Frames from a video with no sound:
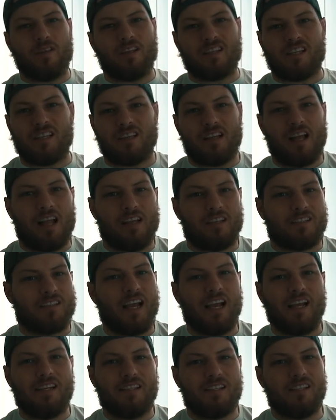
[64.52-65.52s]
what the uh,
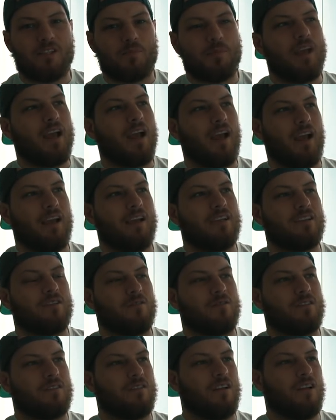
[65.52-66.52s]
science is
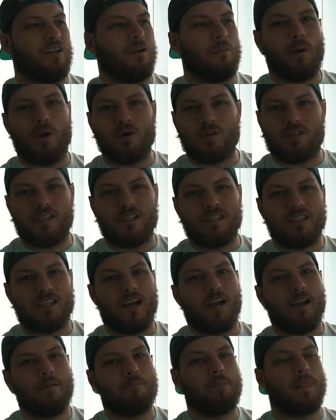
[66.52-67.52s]
behind, you know, posting
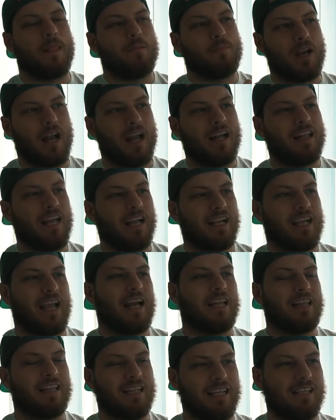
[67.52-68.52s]
time, but I like
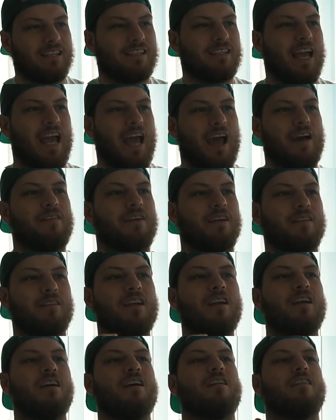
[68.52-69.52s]
at least having
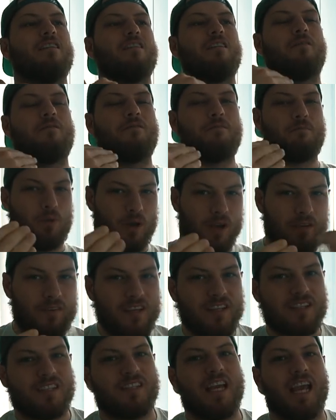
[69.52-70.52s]
the
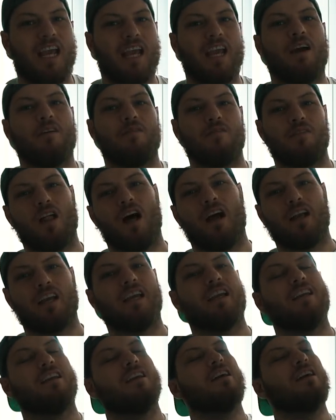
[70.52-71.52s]
previous day of
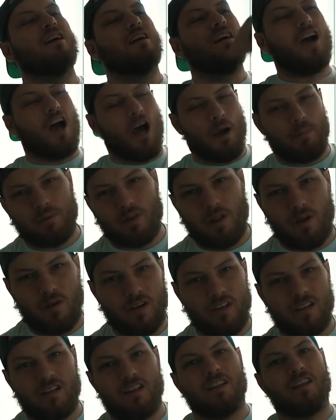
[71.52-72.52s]
vlogging
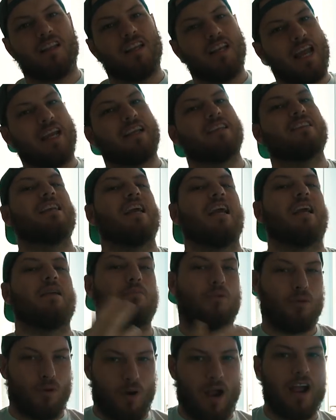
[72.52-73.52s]
uploaded the next day
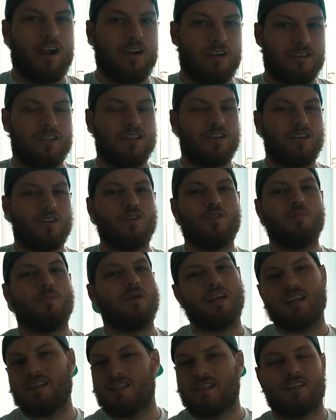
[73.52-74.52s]
prior to noon,
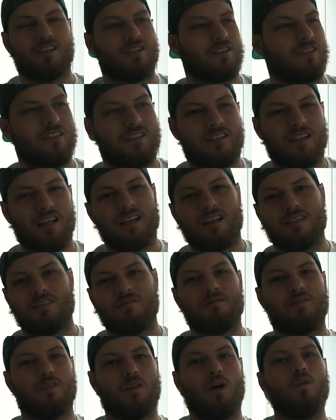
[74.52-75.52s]
because it just, it
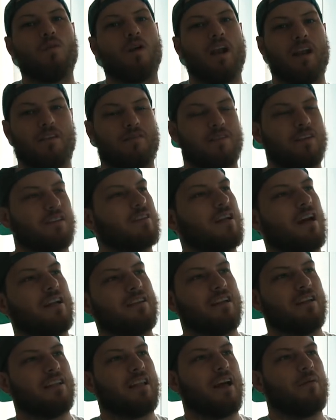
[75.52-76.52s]
doesn't flow right if it's not
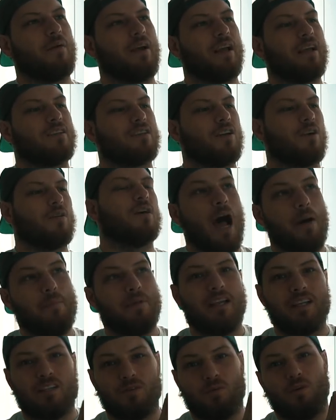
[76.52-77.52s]
done that way. So I'm
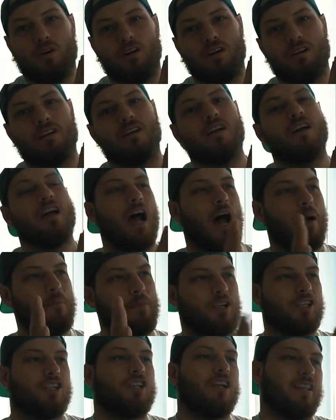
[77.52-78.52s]
gonna get to work, I'm
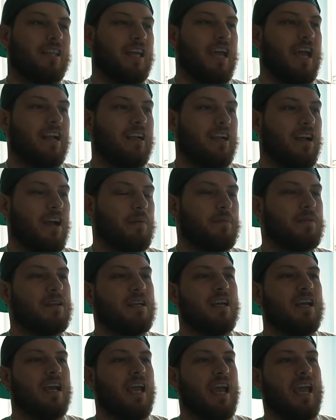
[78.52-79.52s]
gonna shut the heck up,
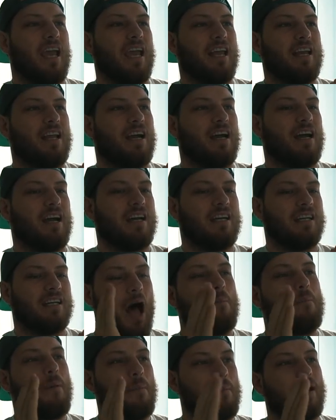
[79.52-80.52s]
and uh,
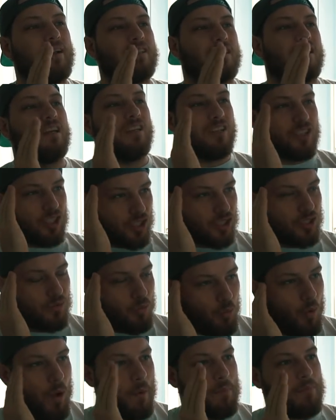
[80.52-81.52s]
I'm about to just
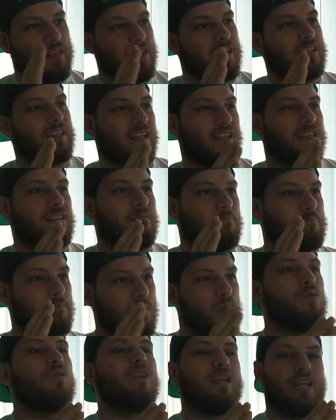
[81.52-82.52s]
whoop this in the
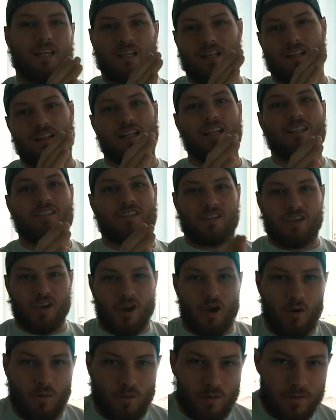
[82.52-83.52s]
booty. Let's
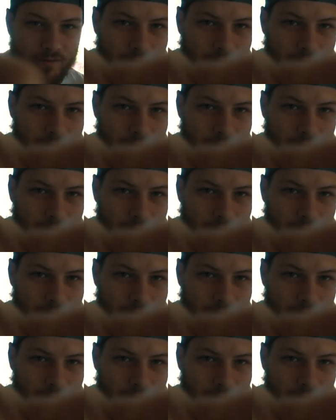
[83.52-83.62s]
go.